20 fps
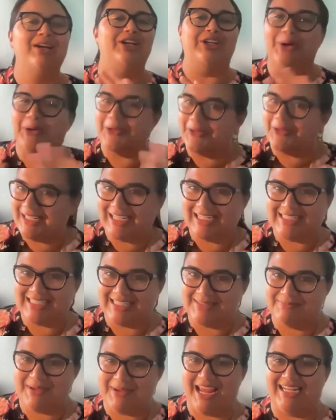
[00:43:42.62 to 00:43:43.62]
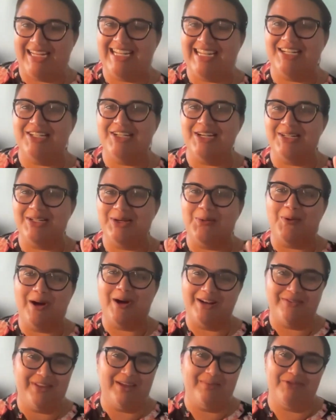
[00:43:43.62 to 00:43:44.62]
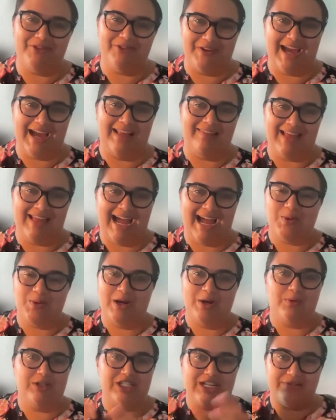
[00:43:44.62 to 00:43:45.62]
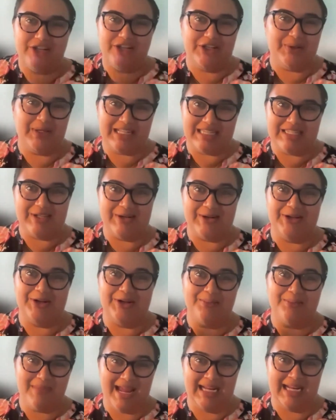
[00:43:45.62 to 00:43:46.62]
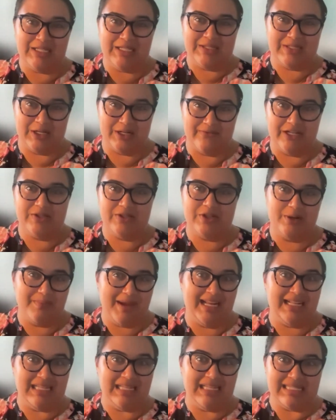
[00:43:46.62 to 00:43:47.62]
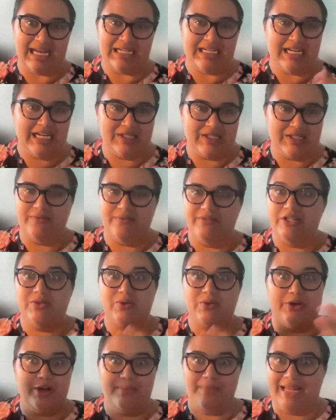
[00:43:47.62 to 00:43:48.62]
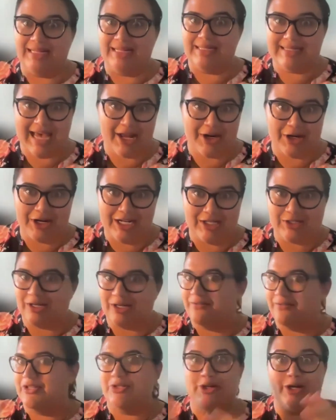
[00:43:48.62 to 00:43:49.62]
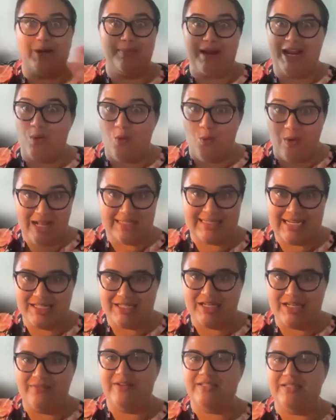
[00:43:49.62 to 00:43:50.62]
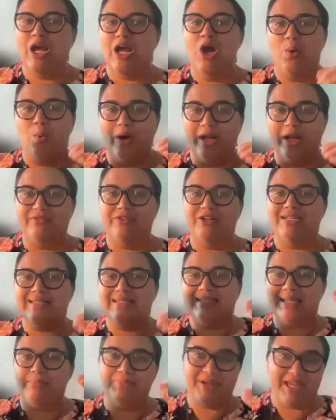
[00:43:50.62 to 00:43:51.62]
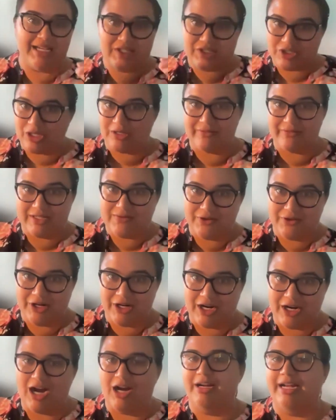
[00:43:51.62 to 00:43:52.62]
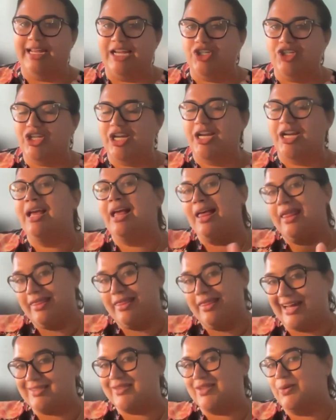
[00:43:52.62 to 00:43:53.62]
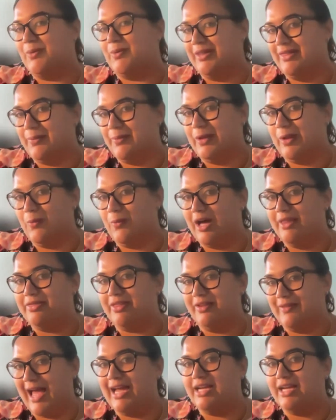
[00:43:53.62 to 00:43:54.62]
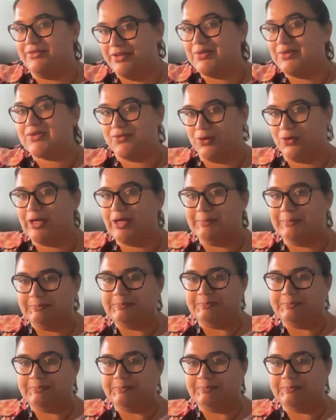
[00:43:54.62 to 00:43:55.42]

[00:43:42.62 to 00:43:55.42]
You only need to pay attention to one of them for that lagged one, whichever you consider your main service, your main Sunday service, or your main Saturday service, or your main Wednesday service, whatever is the big service for your congregation, that's the one that we want the lagged views for.